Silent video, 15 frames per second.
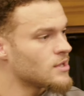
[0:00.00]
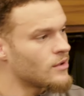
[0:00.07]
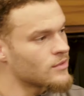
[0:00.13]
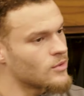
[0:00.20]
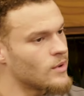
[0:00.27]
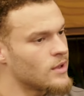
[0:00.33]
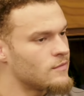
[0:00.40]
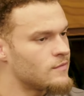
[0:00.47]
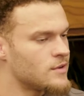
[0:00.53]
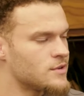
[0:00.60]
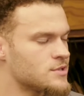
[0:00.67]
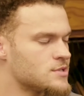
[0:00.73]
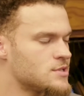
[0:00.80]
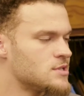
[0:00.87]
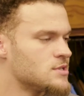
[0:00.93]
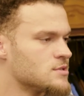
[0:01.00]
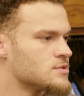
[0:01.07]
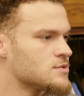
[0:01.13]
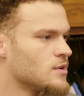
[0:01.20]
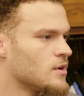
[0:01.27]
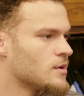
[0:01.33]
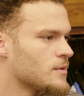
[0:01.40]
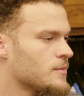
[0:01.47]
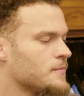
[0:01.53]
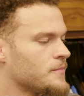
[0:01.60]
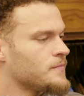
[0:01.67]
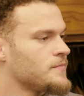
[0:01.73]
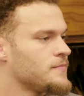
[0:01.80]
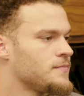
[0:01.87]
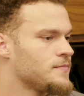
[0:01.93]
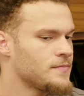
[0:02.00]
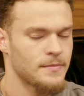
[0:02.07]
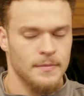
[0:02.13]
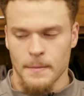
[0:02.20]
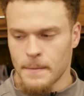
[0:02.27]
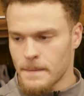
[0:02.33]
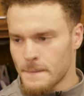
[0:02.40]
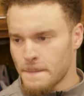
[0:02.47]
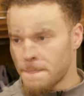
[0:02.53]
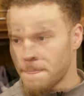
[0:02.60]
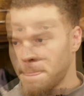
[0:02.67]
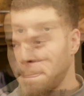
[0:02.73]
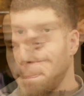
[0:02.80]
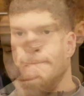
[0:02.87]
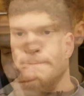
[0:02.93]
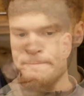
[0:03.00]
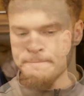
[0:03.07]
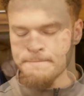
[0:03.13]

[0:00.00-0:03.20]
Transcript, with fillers: along the way and finish the season strong. Was there anything with the but, game?